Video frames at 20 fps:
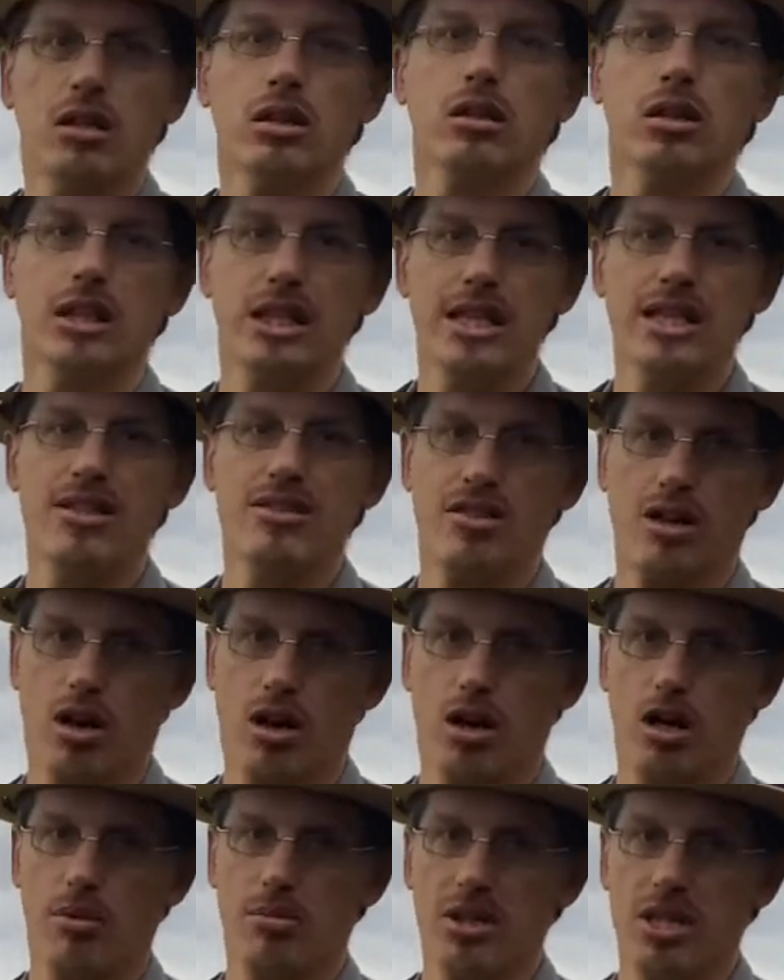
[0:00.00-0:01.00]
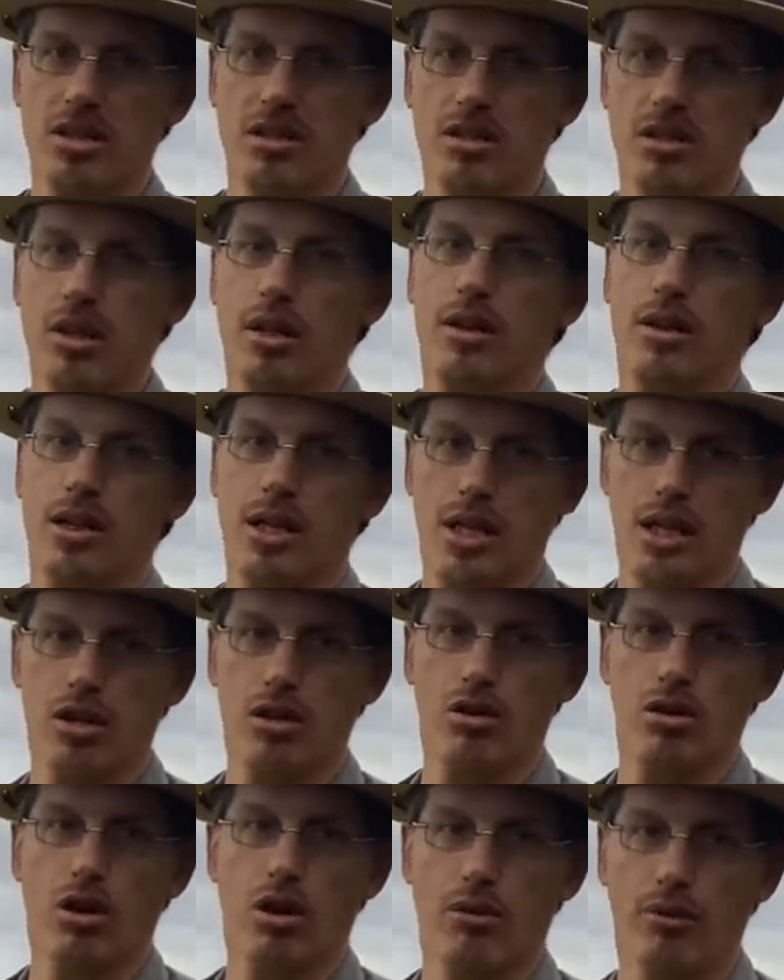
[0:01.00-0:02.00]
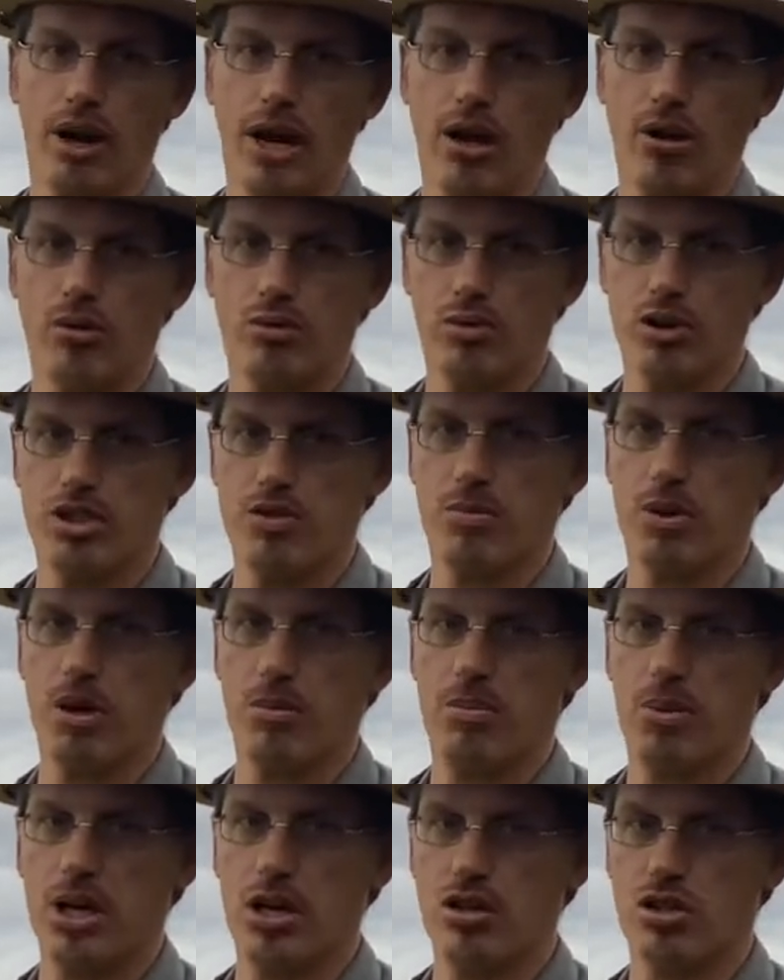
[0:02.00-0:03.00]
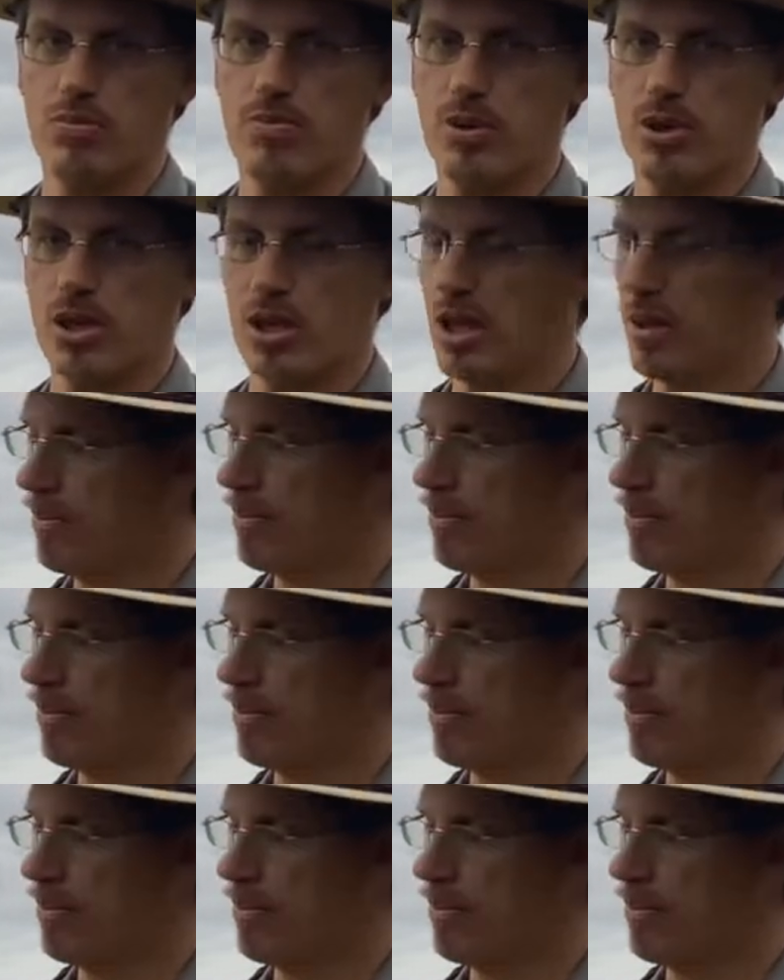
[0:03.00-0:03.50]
Lee's army here around Richmond and Petersburg,